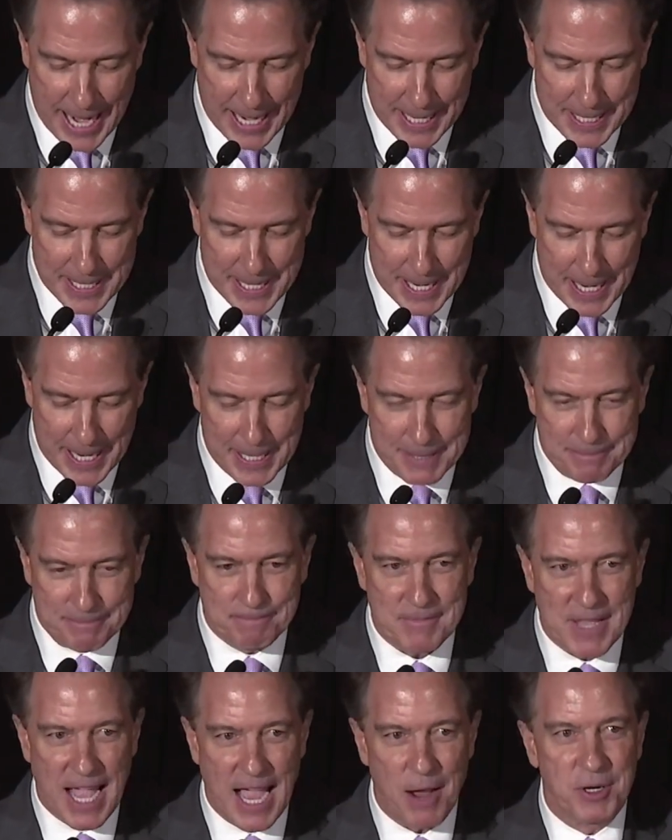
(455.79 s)
And
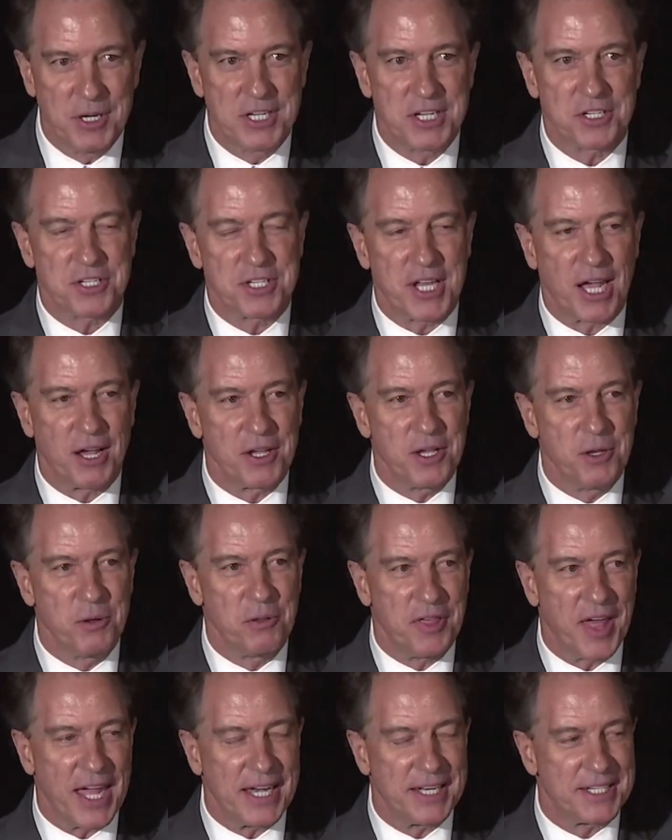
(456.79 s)
I would just tell
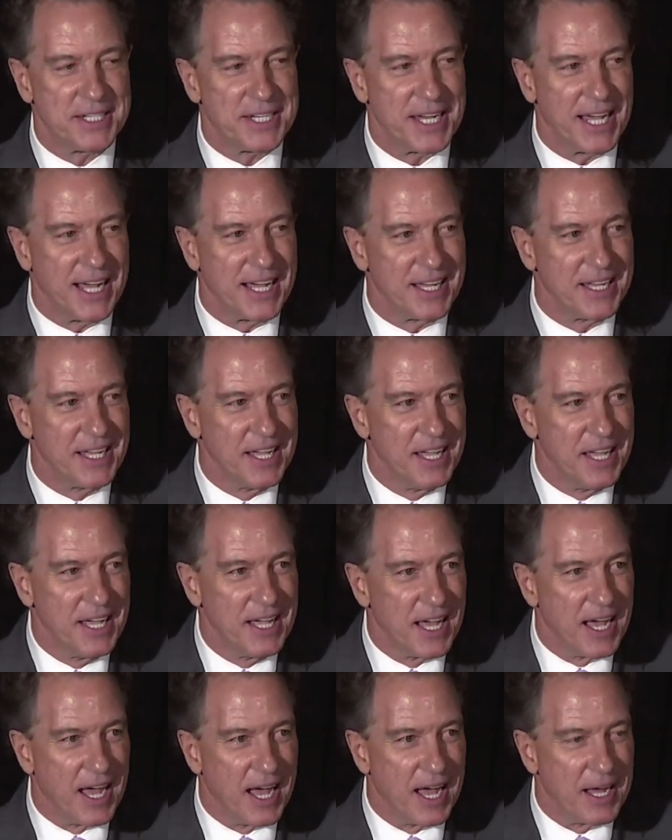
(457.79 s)
you that
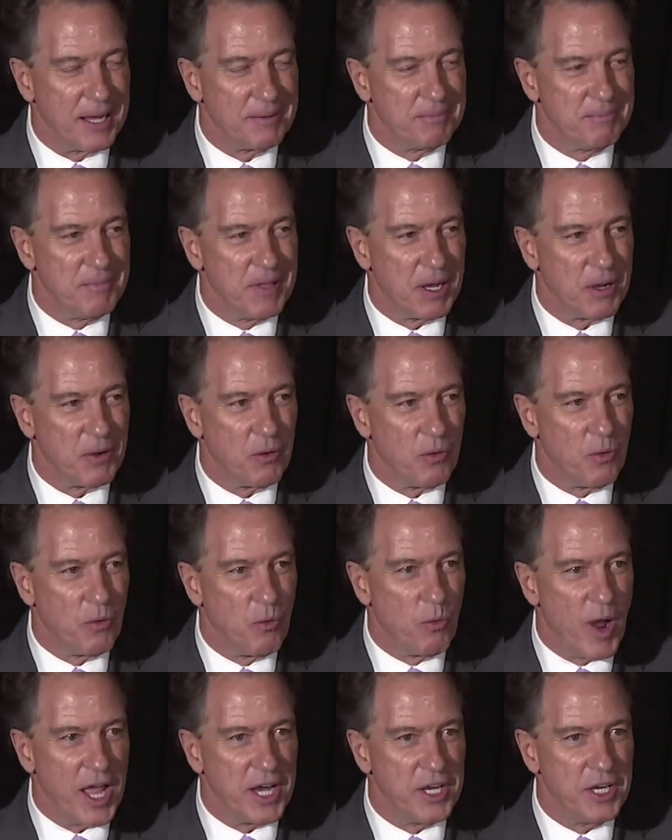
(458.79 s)

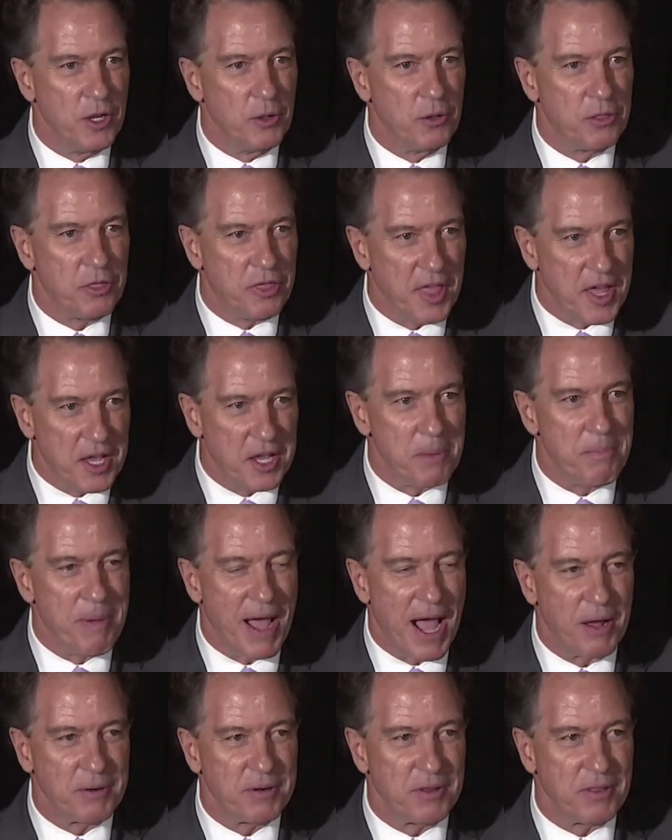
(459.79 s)
when you think
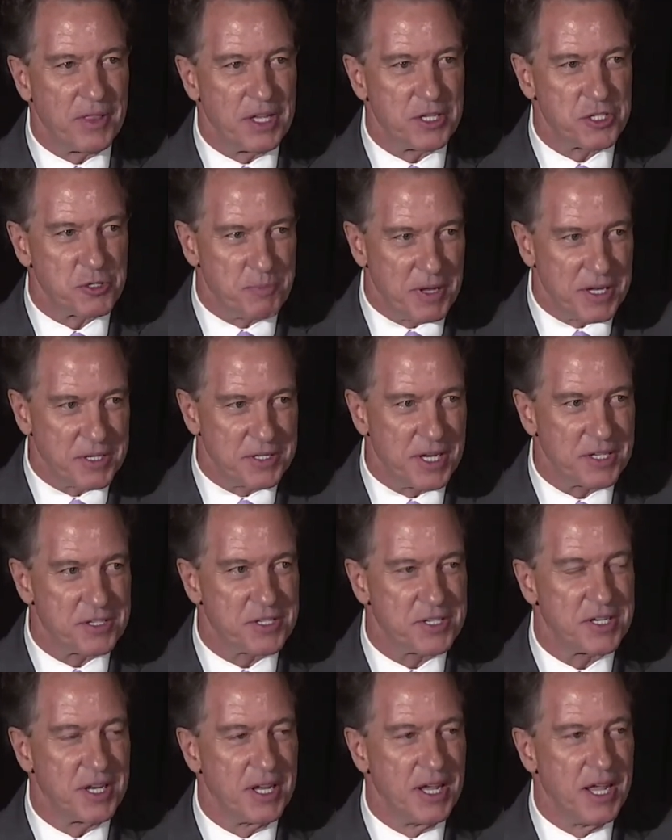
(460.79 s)
about this
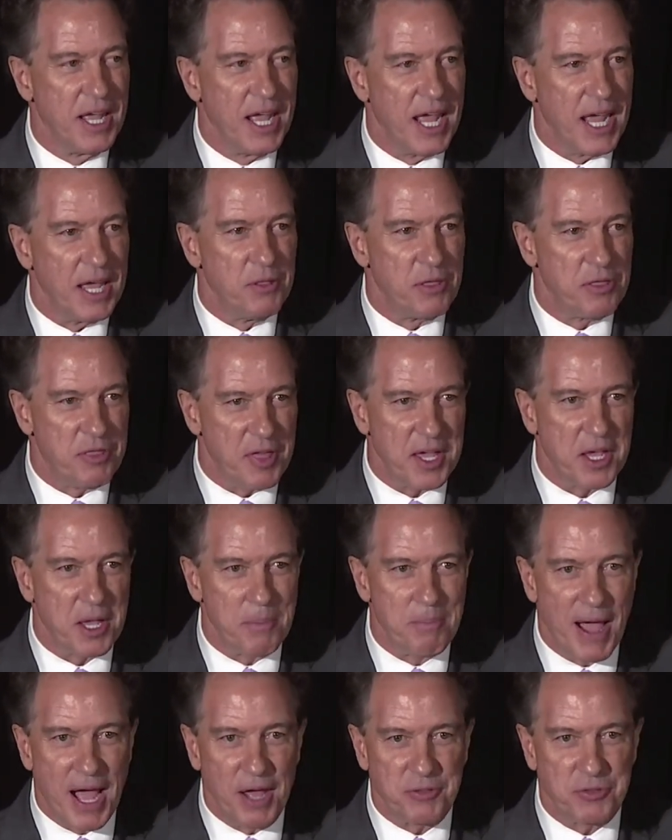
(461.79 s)
business and
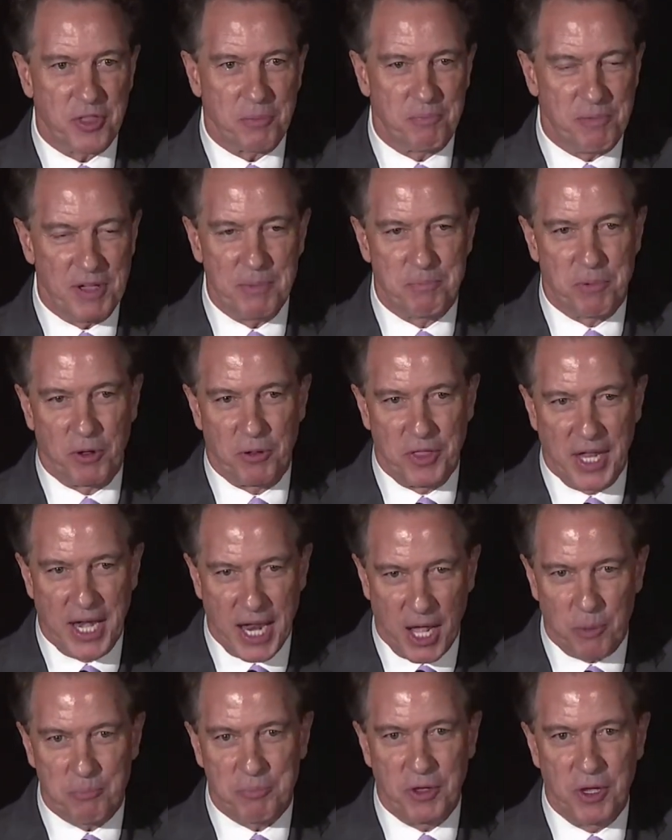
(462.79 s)
think about the people
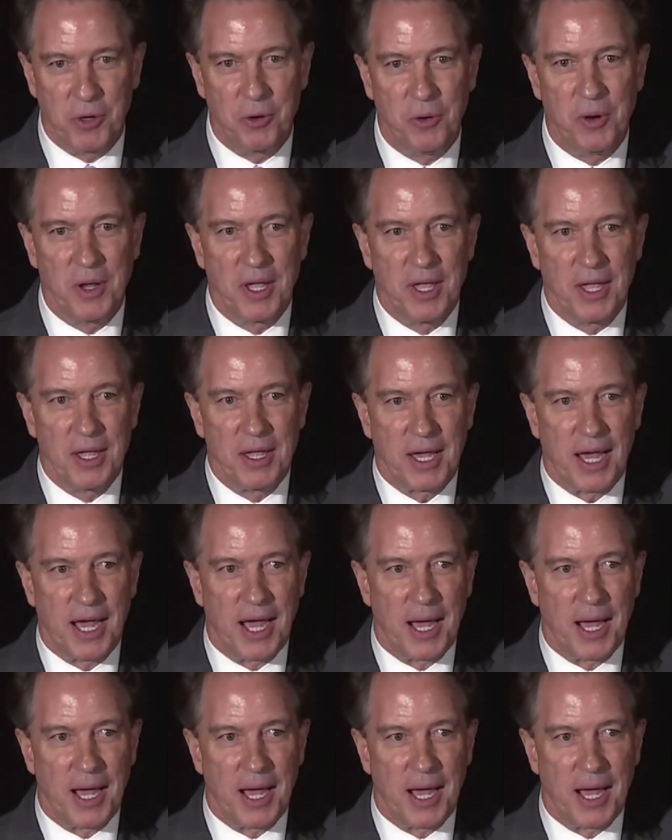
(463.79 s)
that help you,